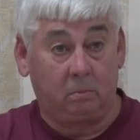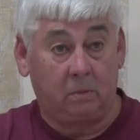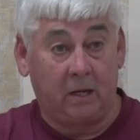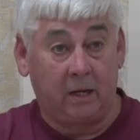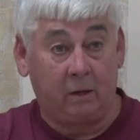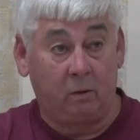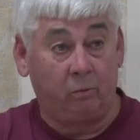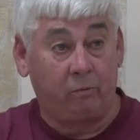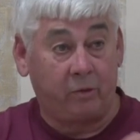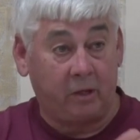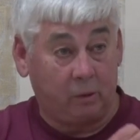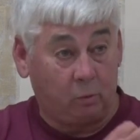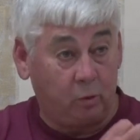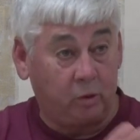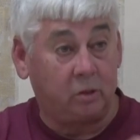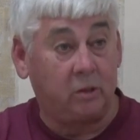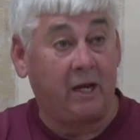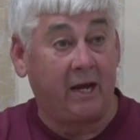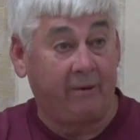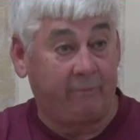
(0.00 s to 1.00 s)
I don't think we
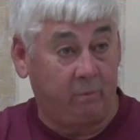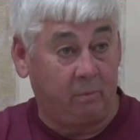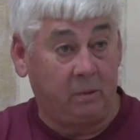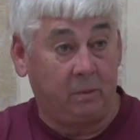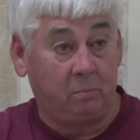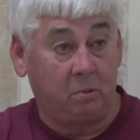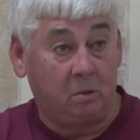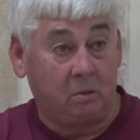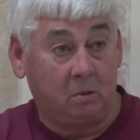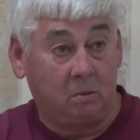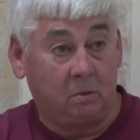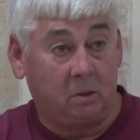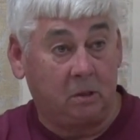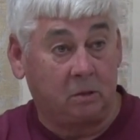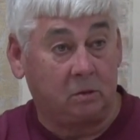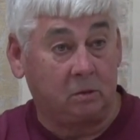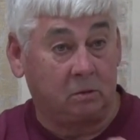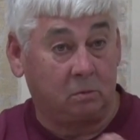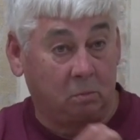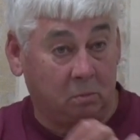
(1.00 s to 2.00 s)
should have them up here.
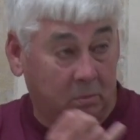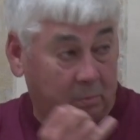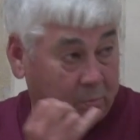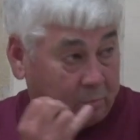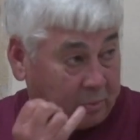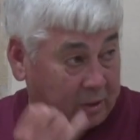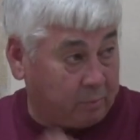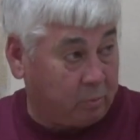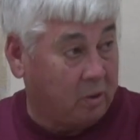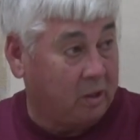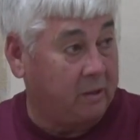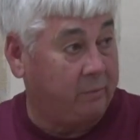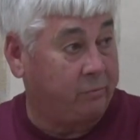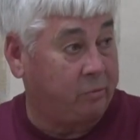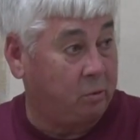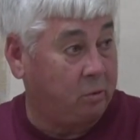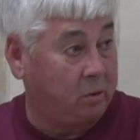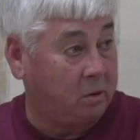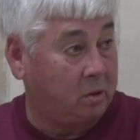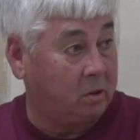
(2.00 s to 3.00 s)
This is, people come
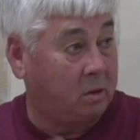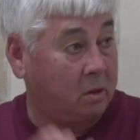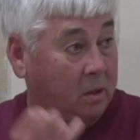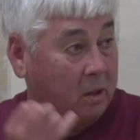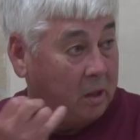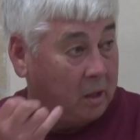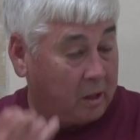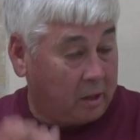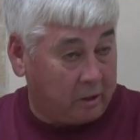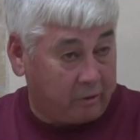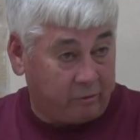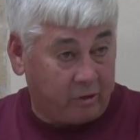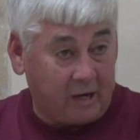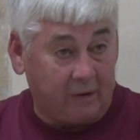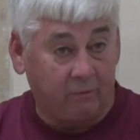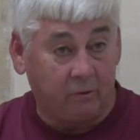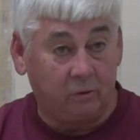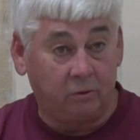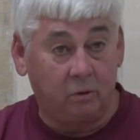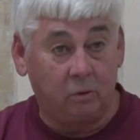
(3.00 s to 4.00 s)
through here,
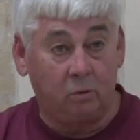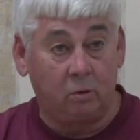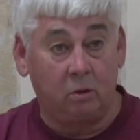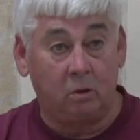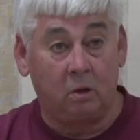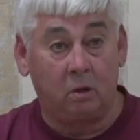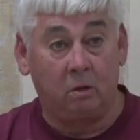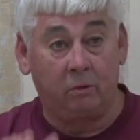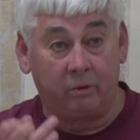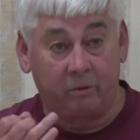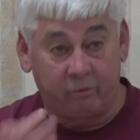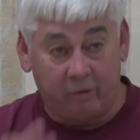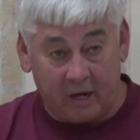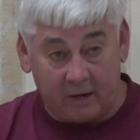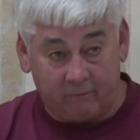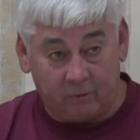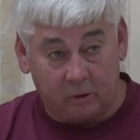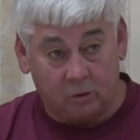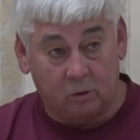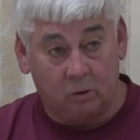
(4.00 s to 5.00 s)
trafficking through here, the
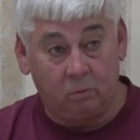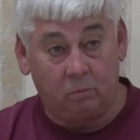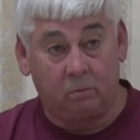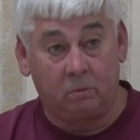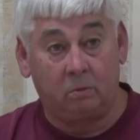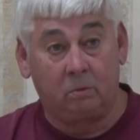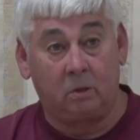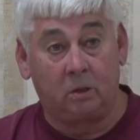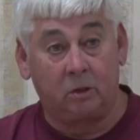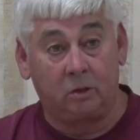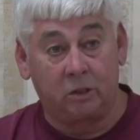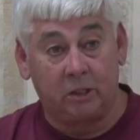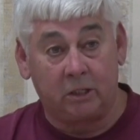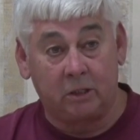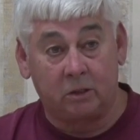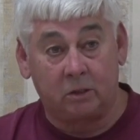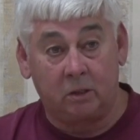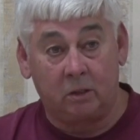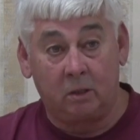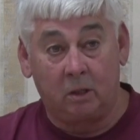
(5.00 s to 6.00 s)
traffic's too
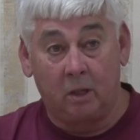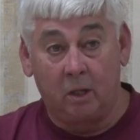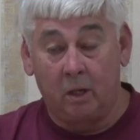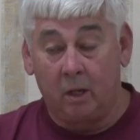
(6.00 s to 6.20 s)
congested,